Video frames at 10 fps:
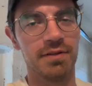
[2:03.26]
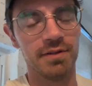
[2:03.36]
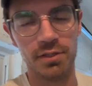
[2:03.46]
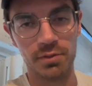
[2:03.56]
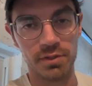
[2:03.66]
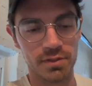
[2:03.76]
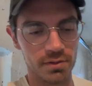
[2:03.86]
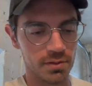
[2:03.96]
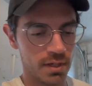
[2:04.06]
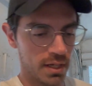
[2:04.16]
you can do.
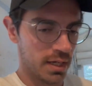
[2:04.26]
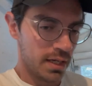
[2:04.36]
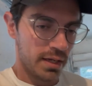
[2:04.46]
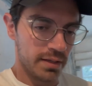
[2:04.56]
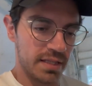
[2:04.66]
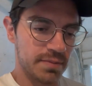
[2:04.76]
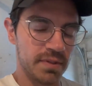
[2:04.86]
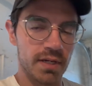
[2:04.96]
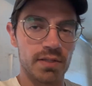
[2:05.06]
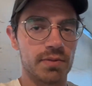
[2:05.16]
And that's
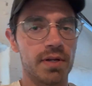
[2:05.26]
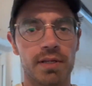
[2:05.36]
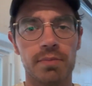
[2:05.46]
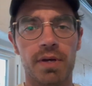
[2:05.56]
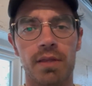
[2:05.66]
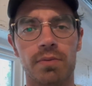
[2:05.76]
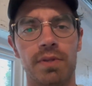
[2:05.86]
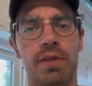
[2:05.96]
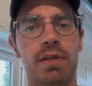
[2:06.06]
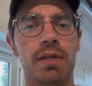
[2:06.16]
because we're not going to bother with
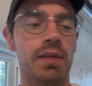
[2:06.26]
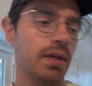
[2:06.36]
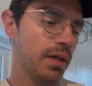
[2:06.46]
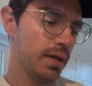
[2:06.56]
any